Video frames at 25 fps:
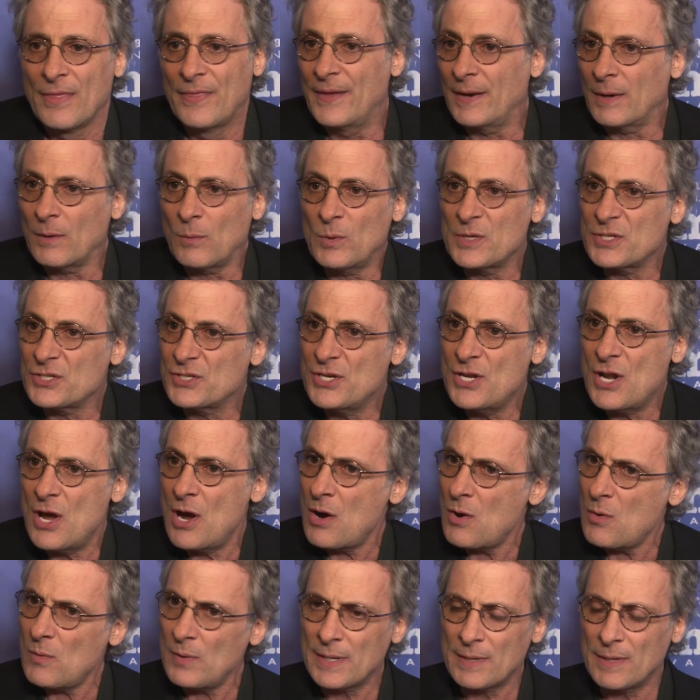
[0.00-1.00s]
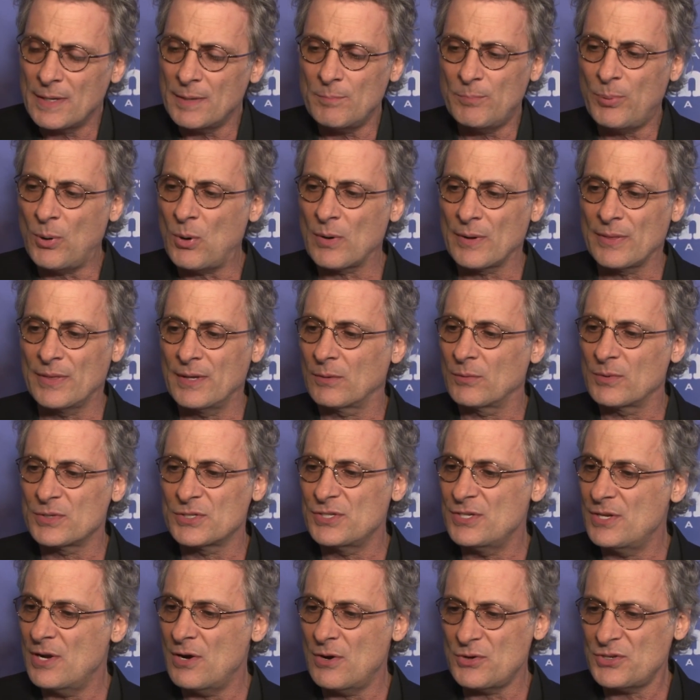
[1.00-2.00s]
There was
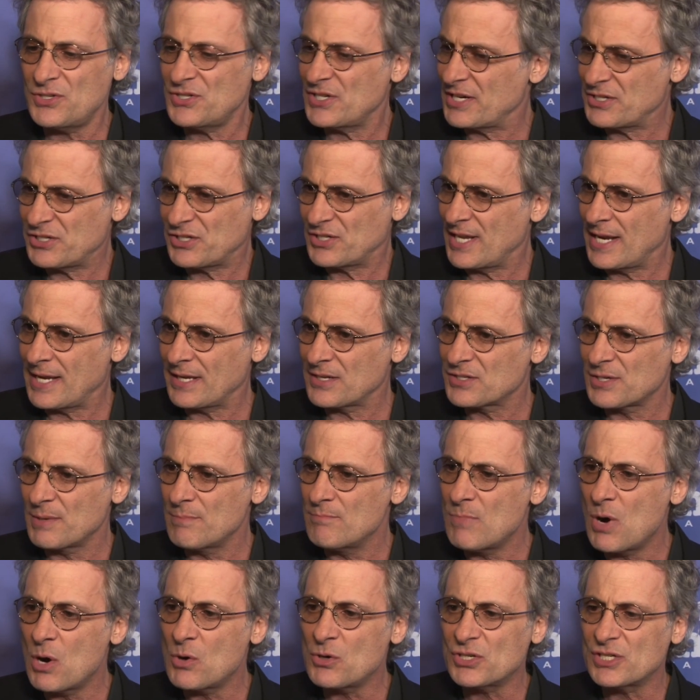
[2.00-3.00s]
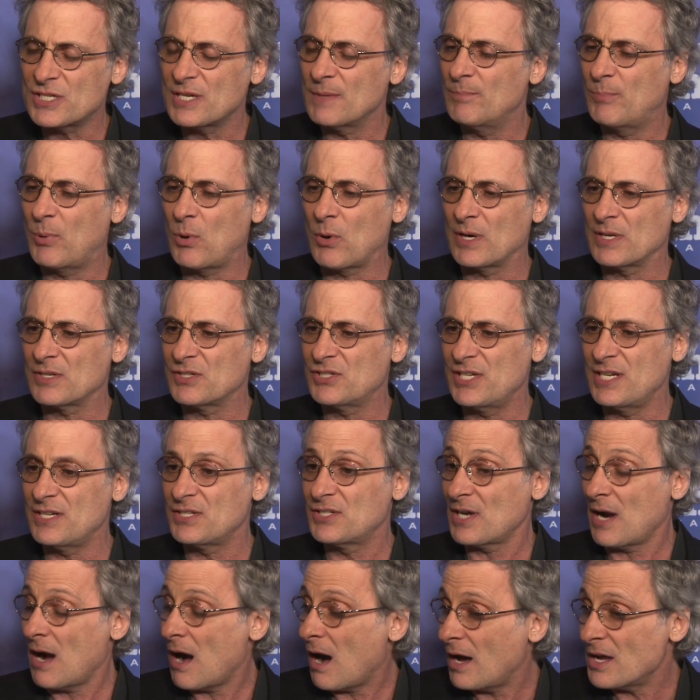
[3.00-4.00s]
no such thing as a most important
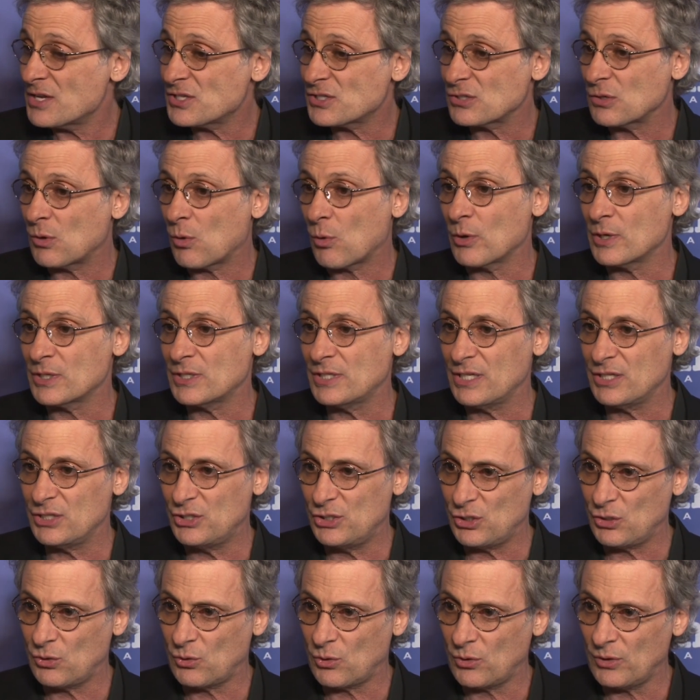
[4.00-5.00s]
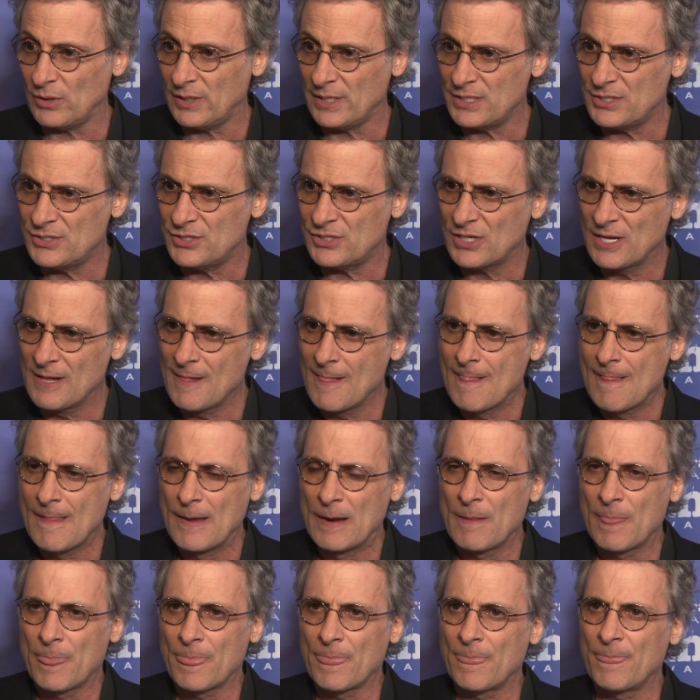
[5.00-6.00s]
scene to us or to George.
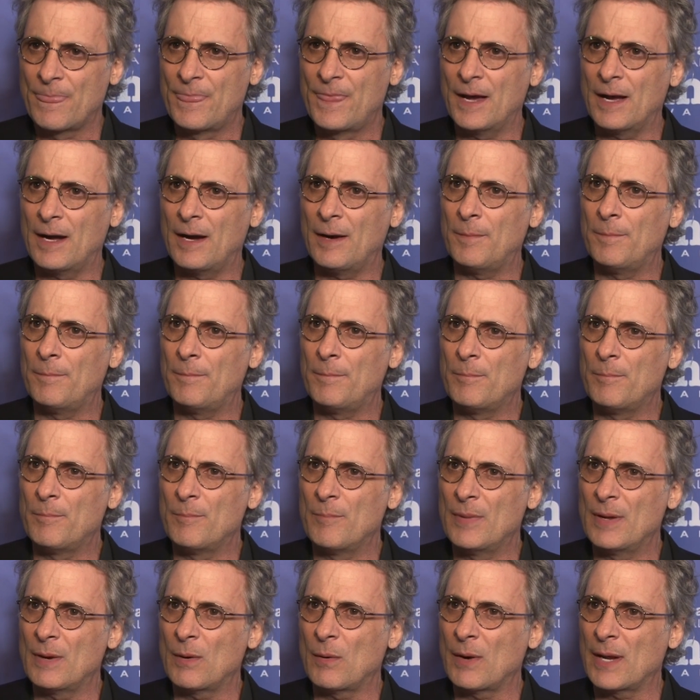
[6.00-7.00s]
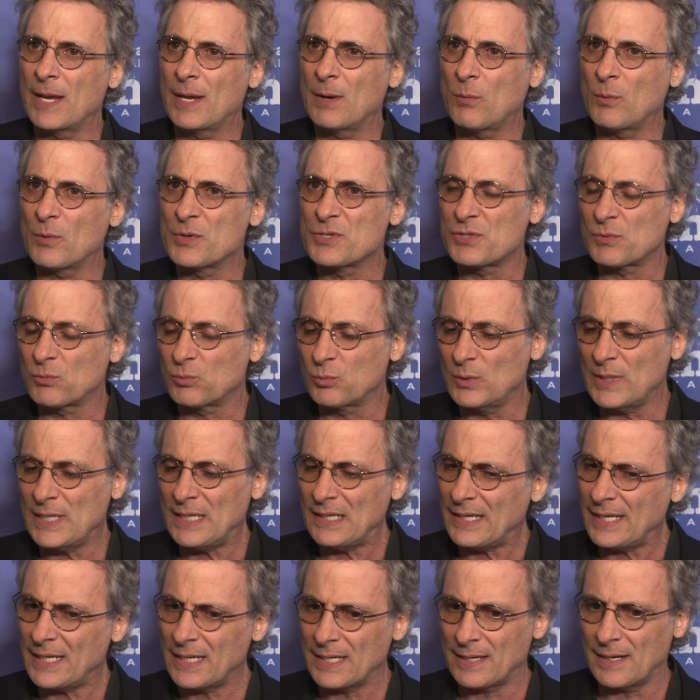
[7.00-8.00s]
It was
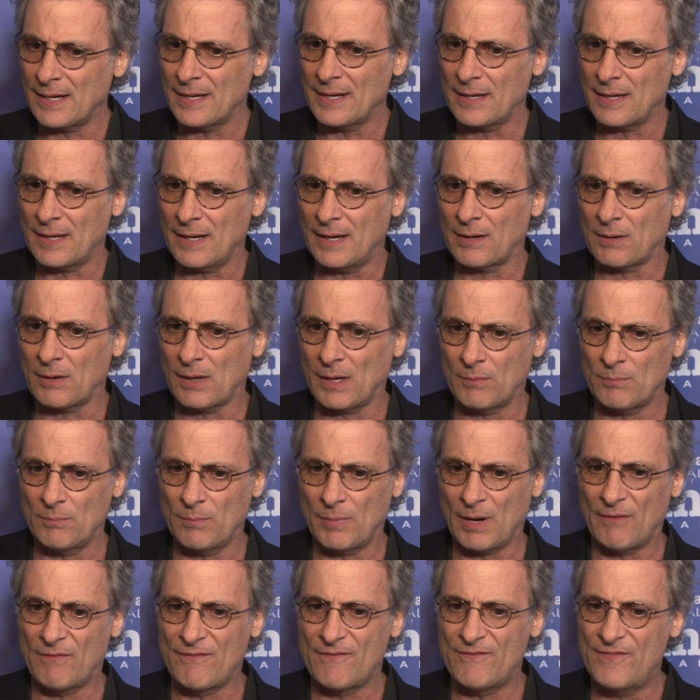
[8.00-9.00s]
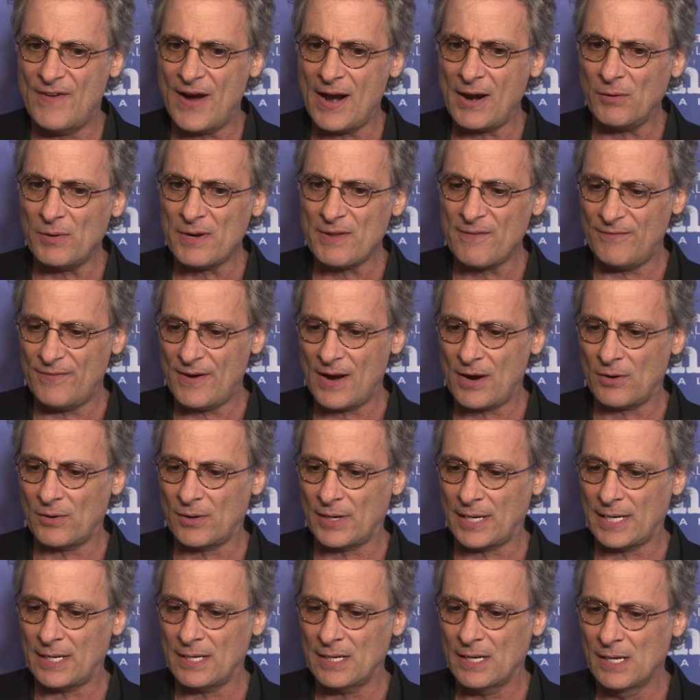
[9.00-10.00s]
really a very,
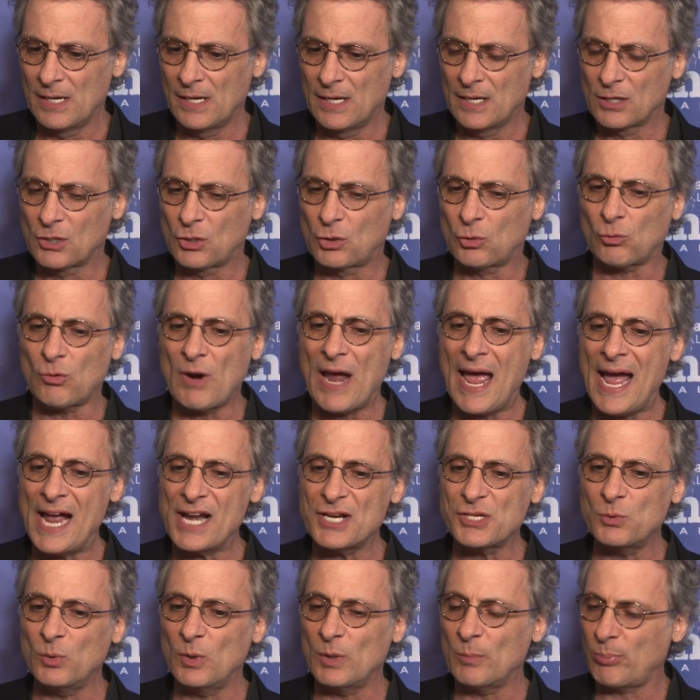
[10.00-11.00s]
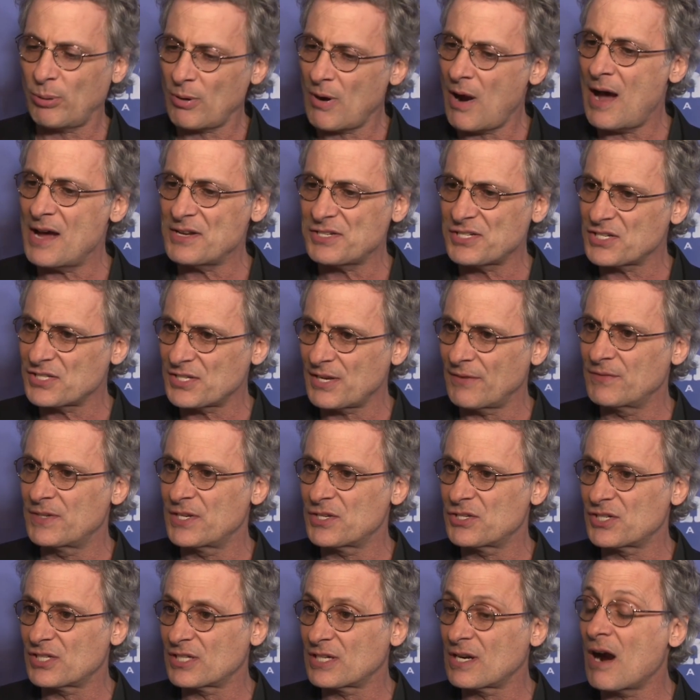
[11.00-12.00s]
very gradual process of
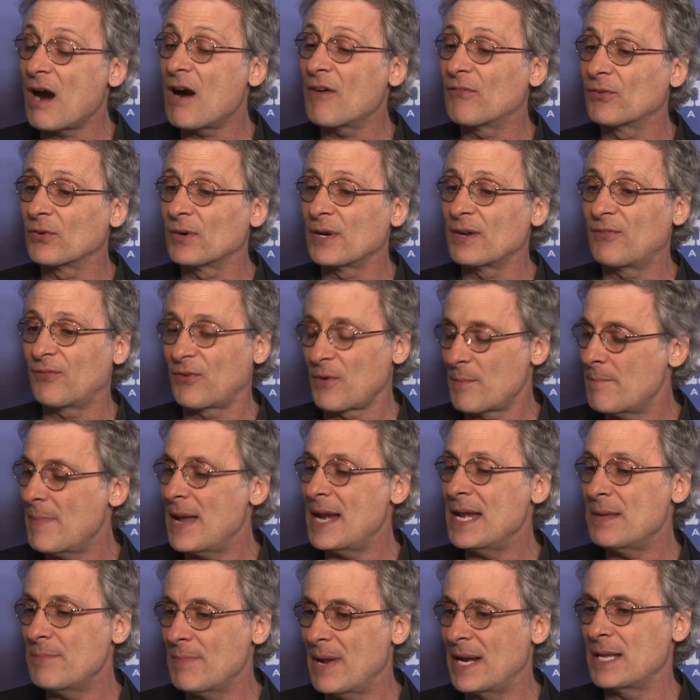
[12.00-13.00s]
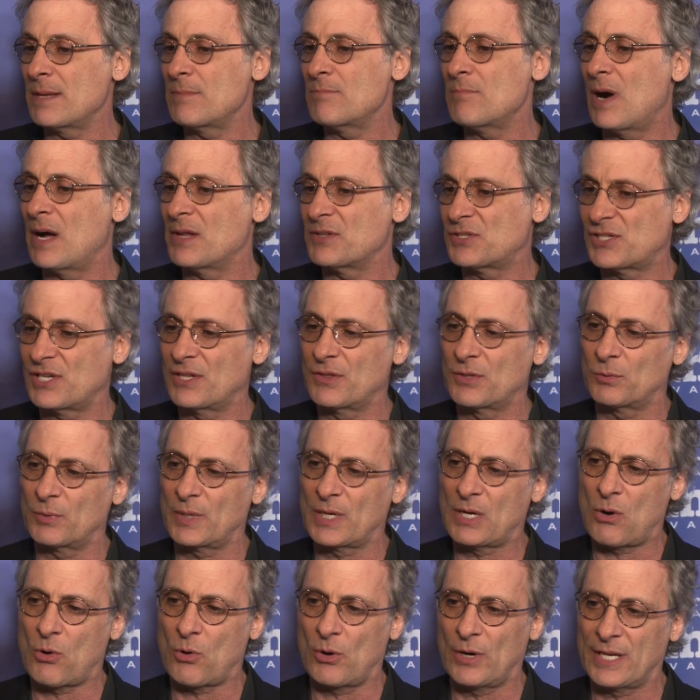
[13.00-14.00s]
discovery for many, many months in the
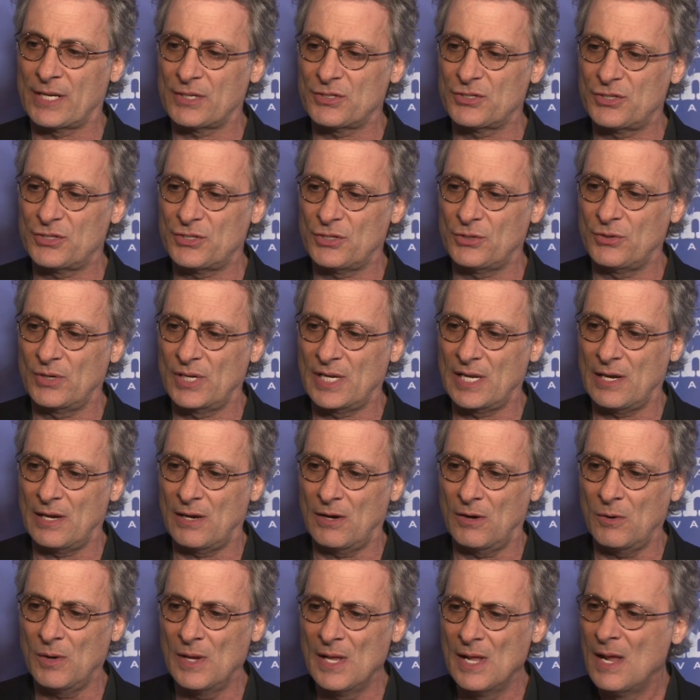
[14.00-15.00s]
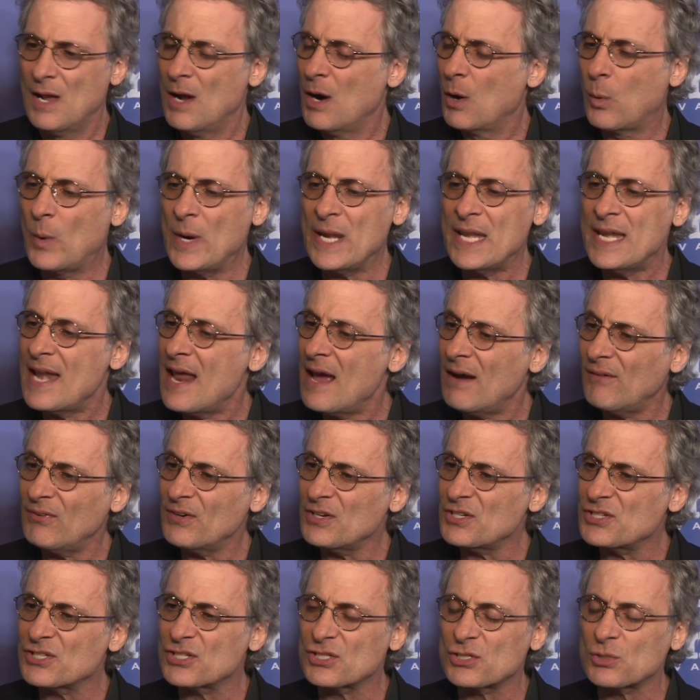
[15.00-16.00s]
recording studio. We
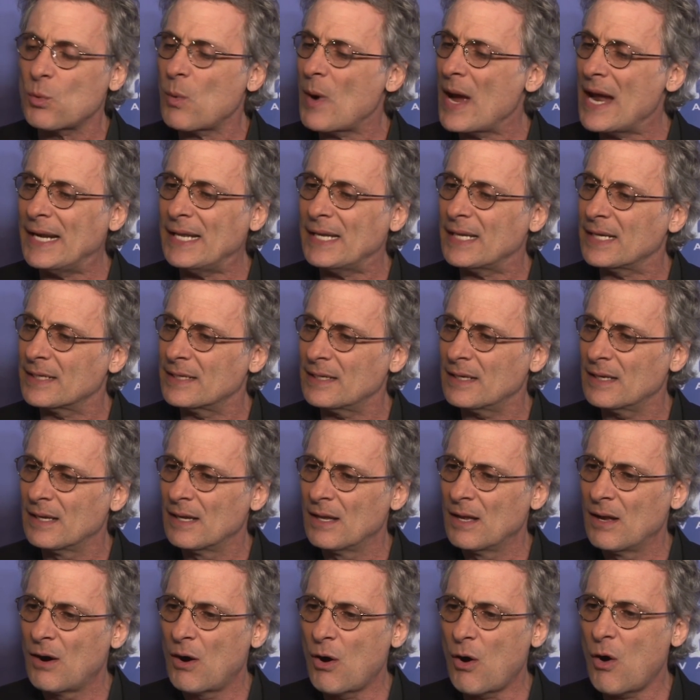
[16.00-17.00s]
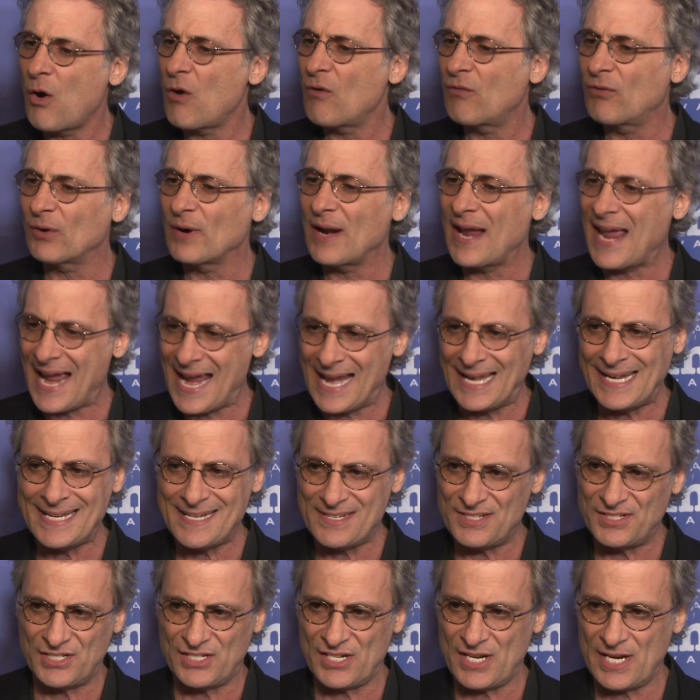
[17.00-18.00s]
never sweated over
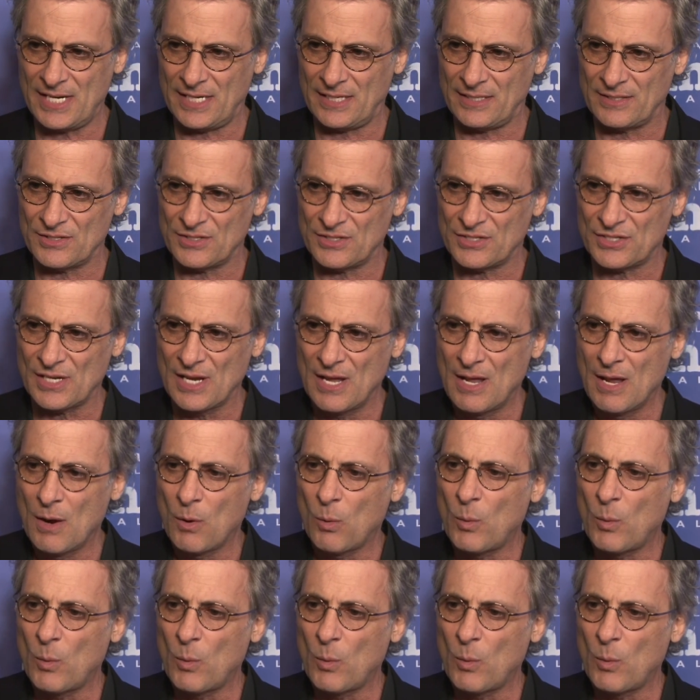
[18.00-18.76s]
any scenes.